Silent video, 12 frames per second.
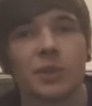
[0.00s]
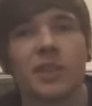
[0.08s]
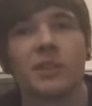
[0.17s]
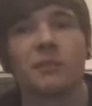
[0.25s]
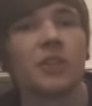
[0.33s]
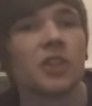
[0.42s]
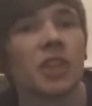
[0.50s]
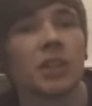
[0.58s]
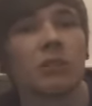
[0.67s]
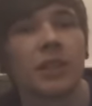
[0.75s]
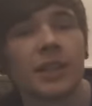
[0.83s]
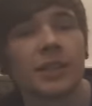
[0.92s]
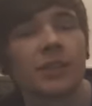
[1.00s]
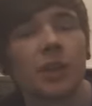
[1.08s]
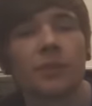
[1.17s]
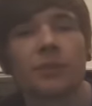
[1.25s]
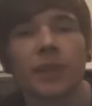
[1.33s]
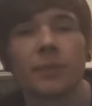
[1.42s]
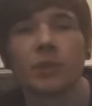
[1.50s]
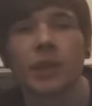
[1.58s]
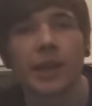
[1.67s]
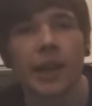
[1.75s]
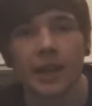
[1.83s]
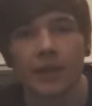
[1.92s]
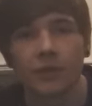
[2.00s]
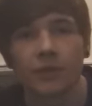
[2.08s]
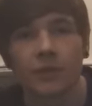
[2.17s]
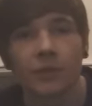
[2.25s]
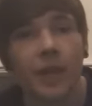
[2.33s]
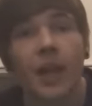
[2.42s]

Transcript: which is officially released on February the 8th.